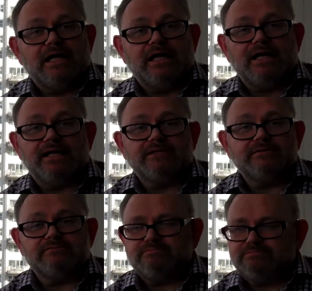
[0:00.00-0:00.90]

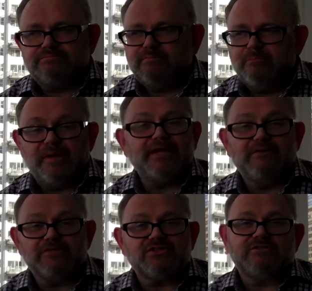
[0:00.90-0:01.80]
Uh,
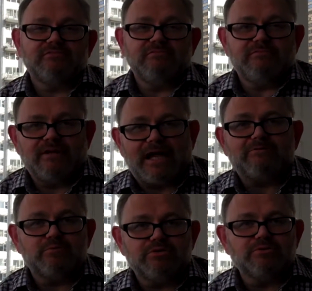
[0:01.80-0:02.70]
many of us
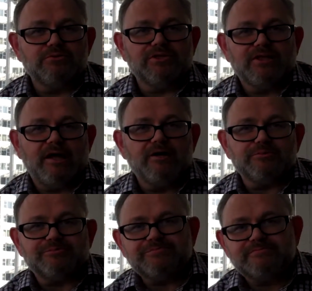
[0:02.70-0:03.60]
have a plural in the
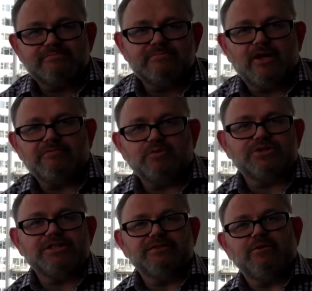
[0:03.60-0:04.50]
home. My
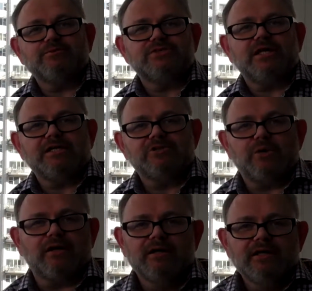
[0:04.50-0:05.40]
14 year old son is
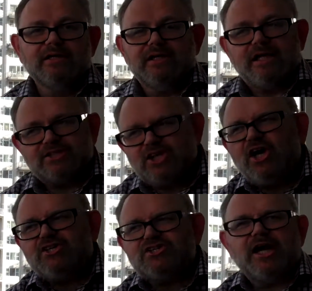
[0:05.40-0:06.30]
one. It's
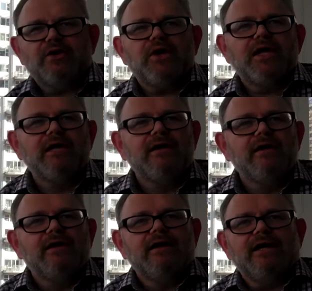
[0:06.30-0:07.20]
kind of scary
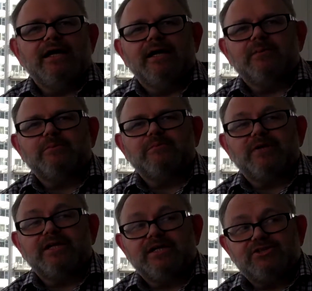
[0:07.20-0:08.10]
um,
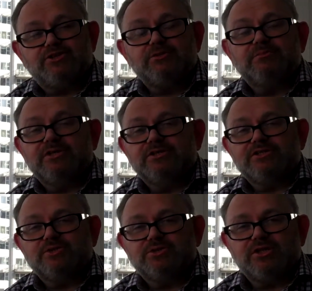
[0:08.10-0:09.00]
but it is good because
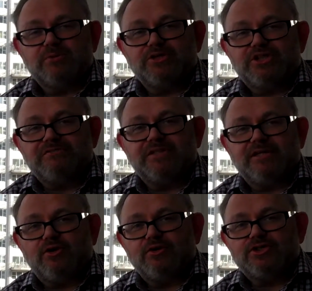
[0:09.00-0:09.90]
he's also my chief
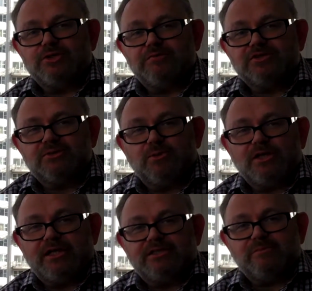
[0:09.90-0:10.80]
technology officer
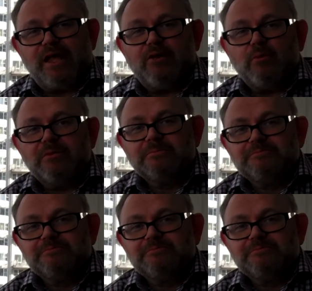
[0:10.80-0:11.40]
when I need some help.